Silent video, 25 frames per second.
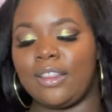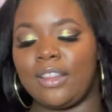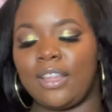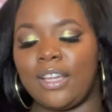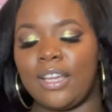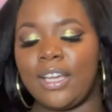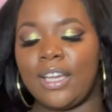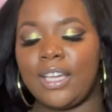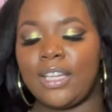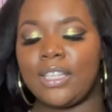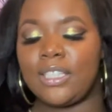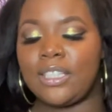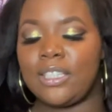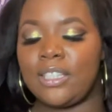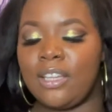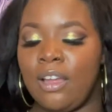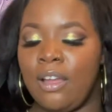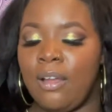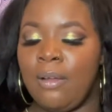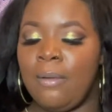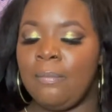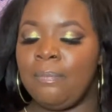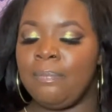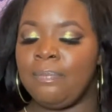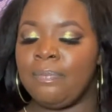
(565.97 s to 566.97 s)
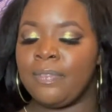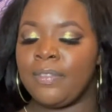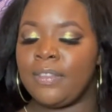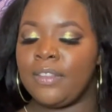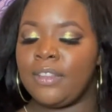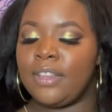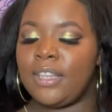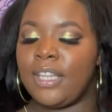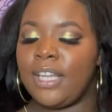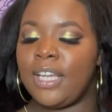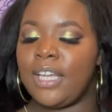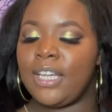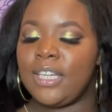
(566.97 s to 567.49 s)
this.
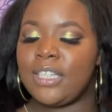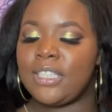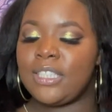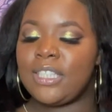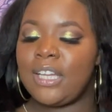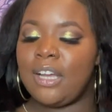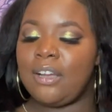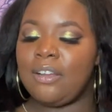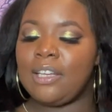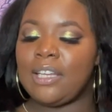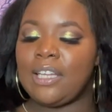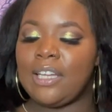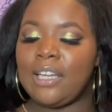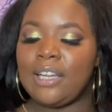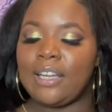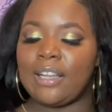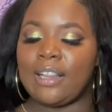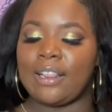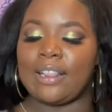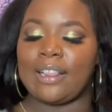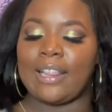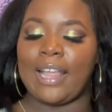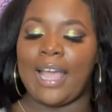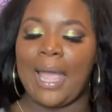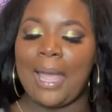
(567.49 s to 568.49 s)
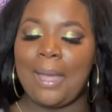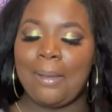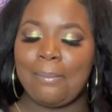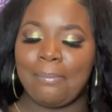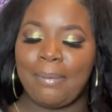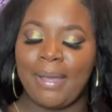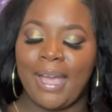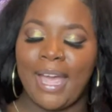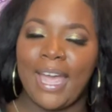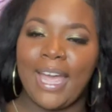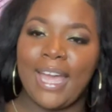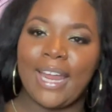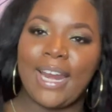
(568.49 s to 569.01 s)
These don't look that
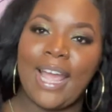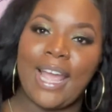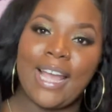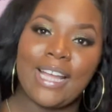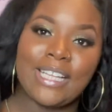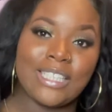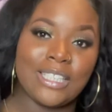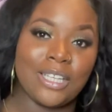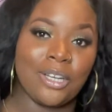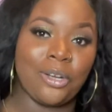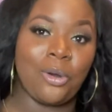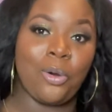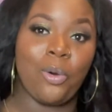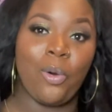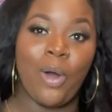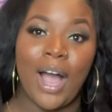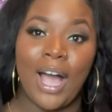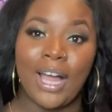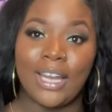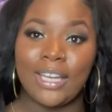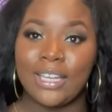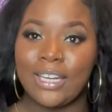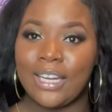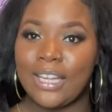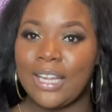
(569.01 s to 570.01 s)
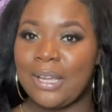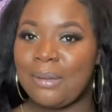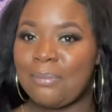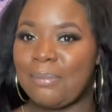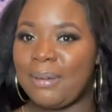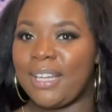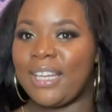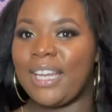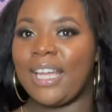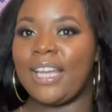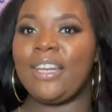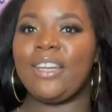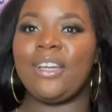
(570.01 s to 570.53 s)
bad as in quality,
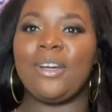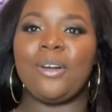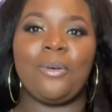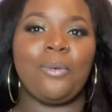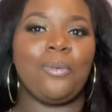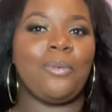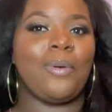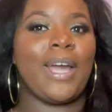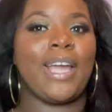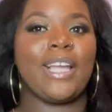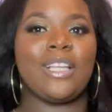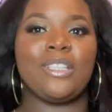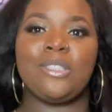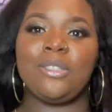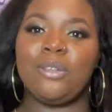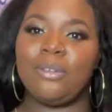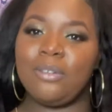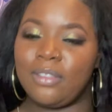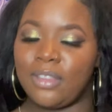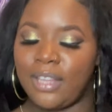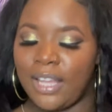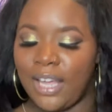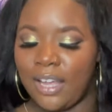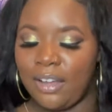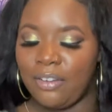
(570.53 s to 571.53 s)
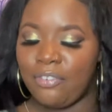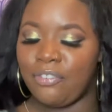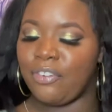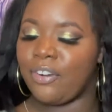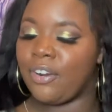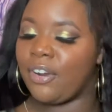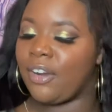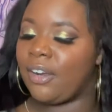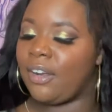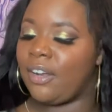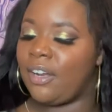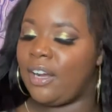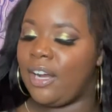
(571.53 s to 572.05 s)
but they look way too thick
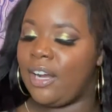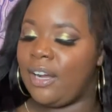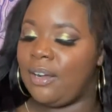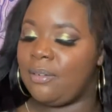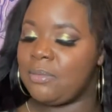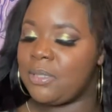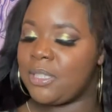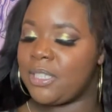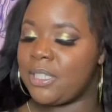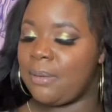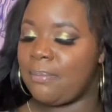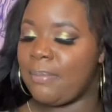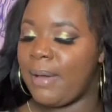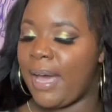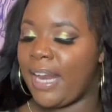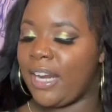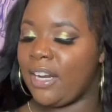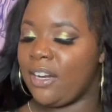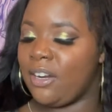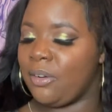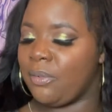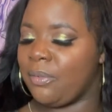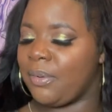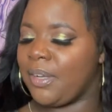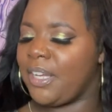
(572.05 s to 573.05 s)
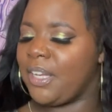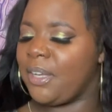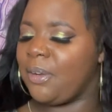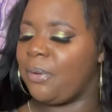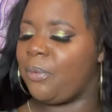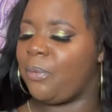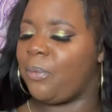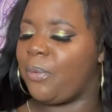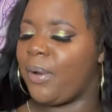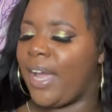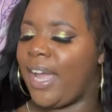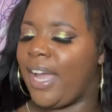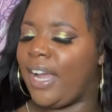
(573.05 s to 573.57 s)
for somebody to really
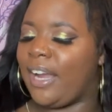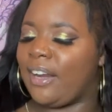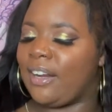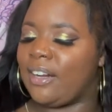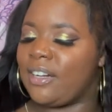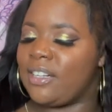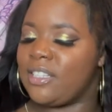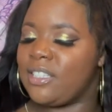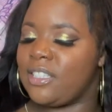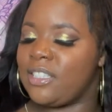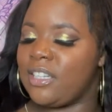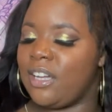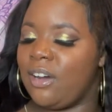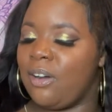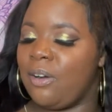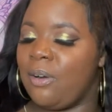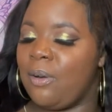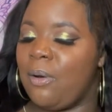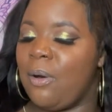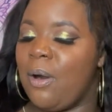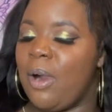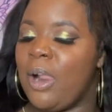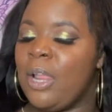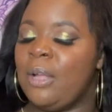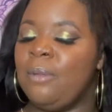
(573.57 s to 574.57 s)
wear. So